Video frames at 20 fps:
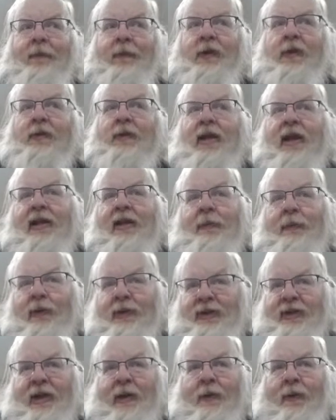you tell them
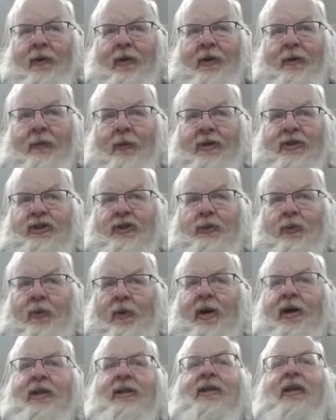what they want, what you
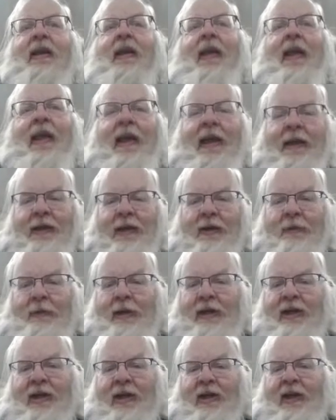want, and they'll
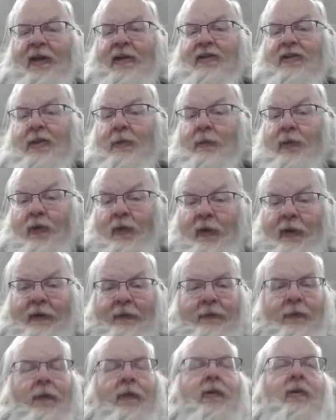make a custom coin
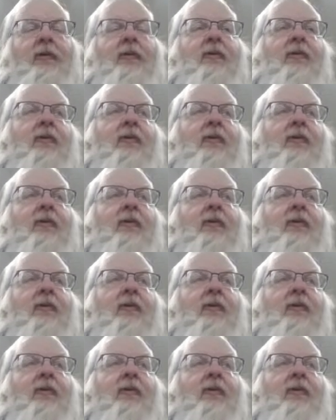for you.